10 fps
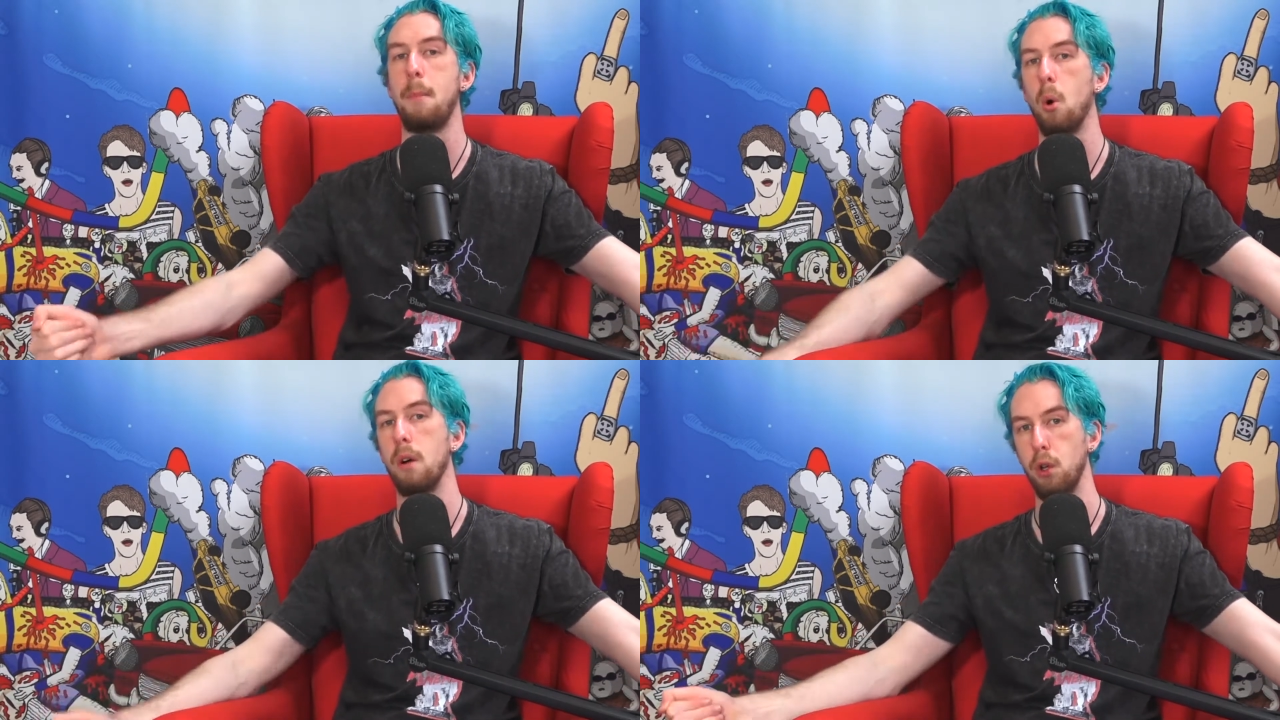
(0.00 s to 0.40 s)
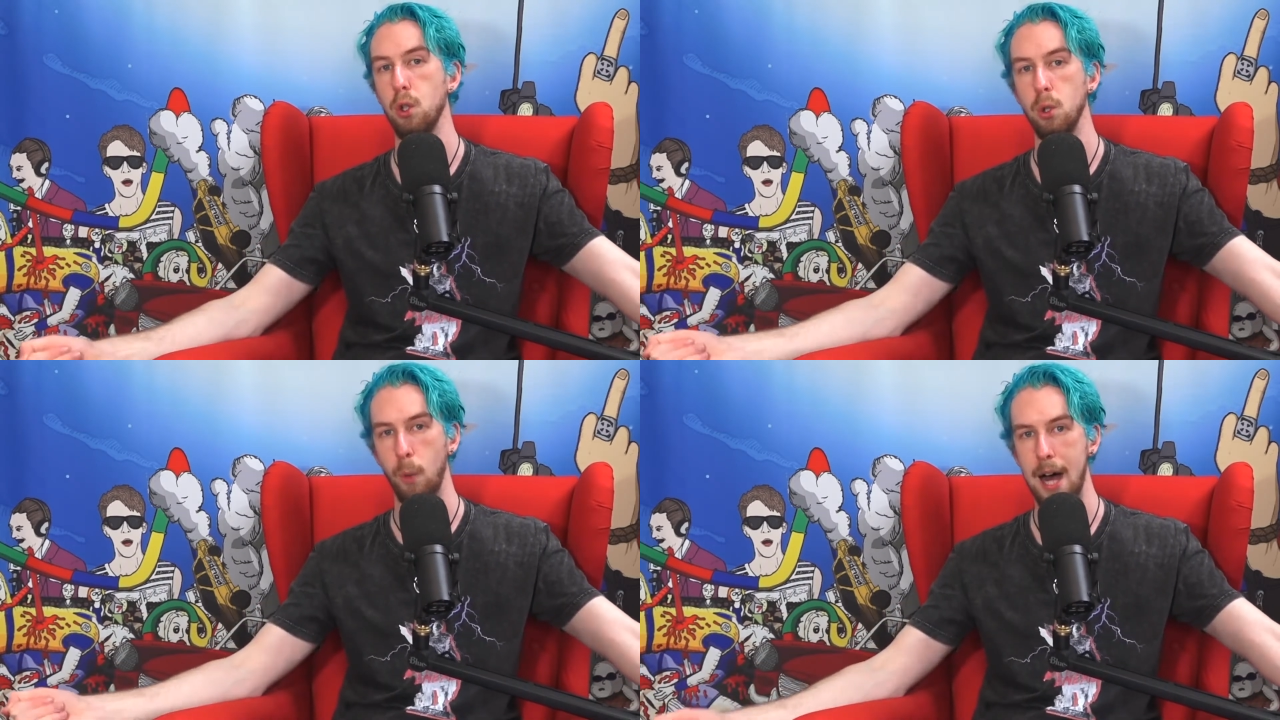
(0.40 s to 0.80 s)
more of who
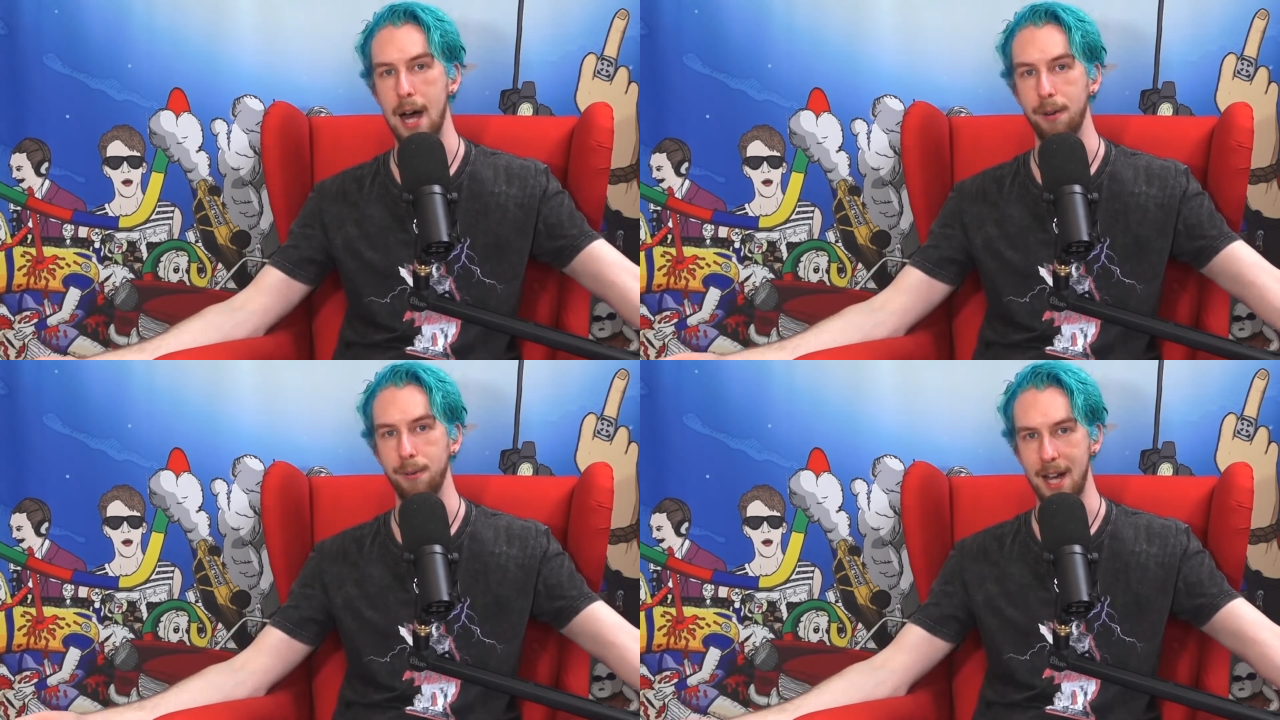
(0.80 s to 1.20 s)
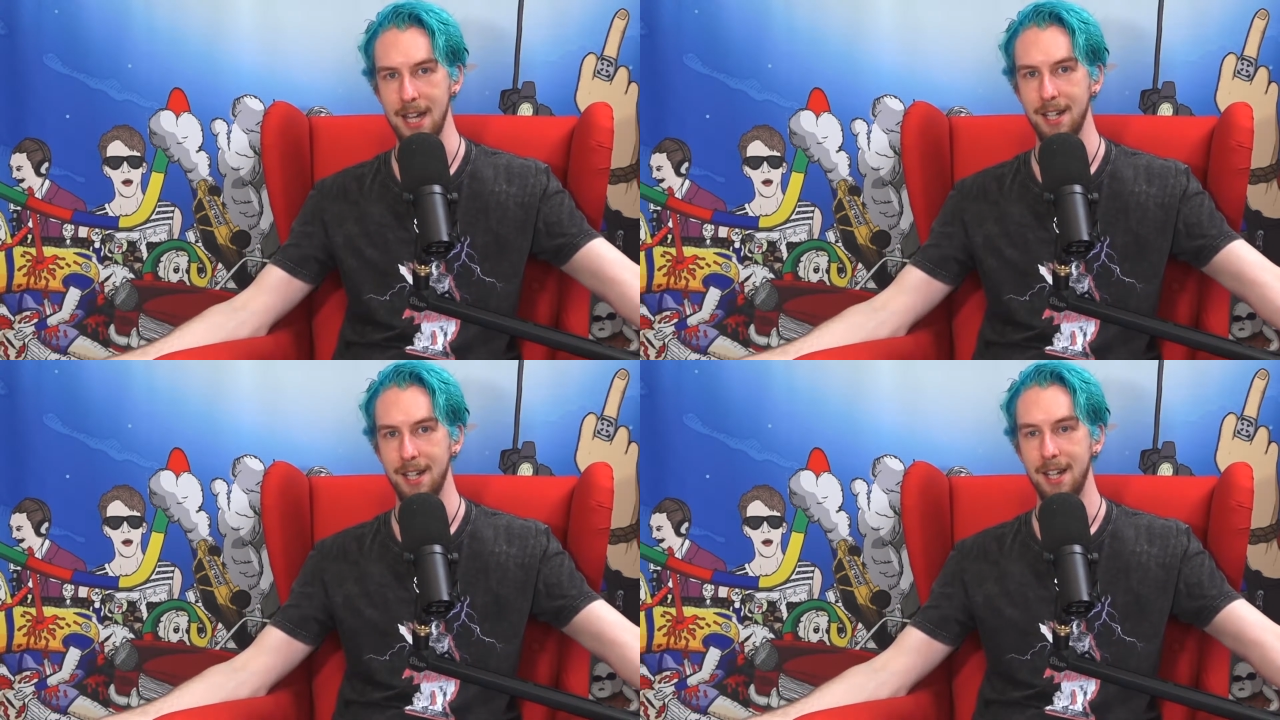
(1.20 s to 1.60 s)
you are,
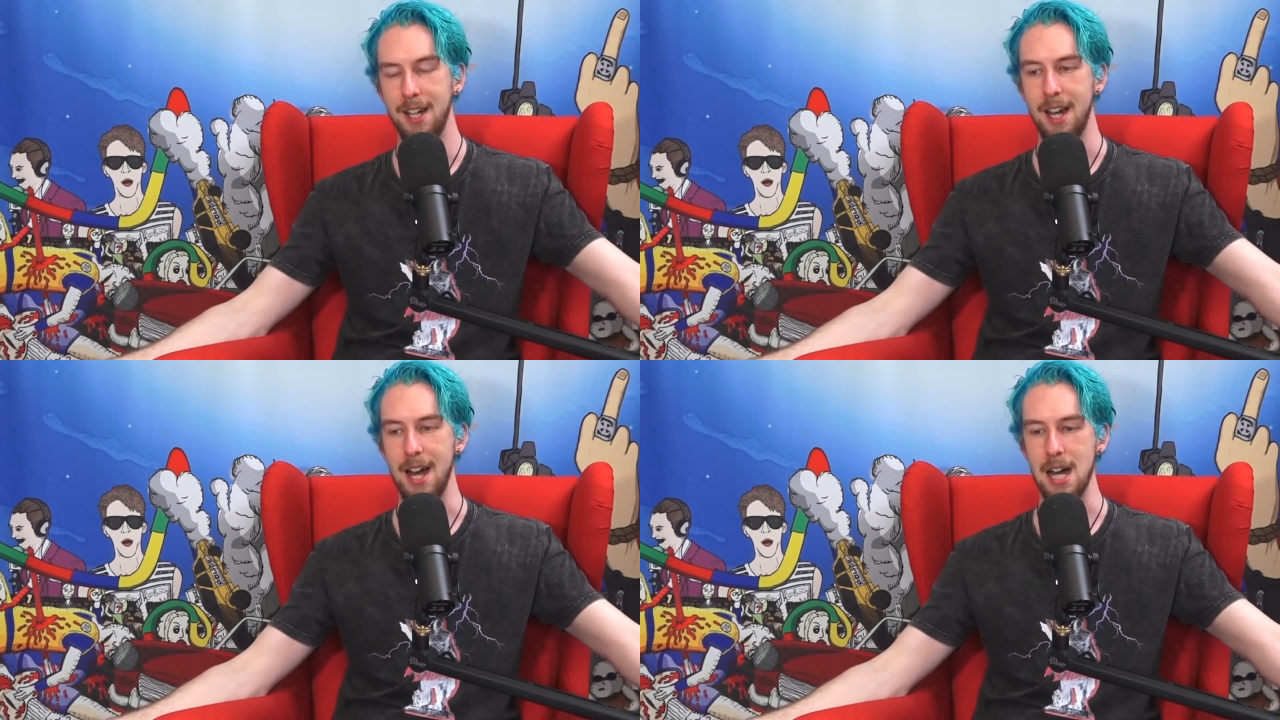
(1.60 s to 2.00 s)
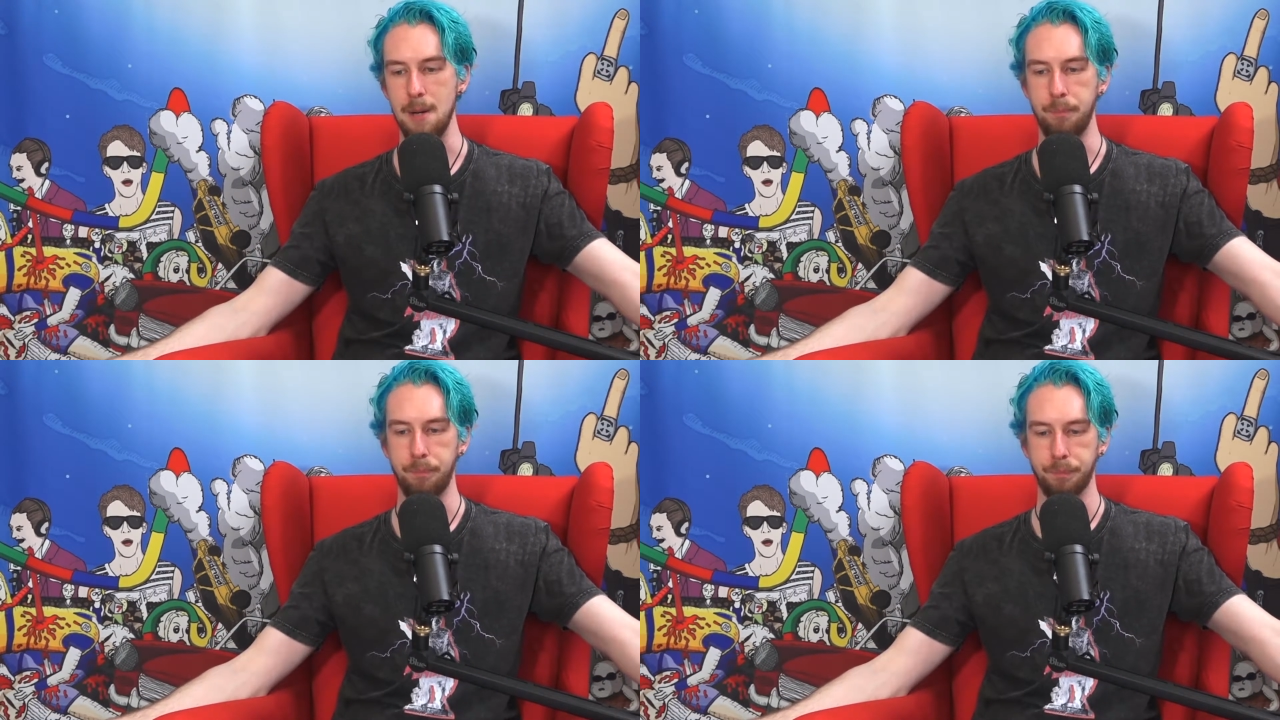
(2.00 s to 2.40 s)
right? And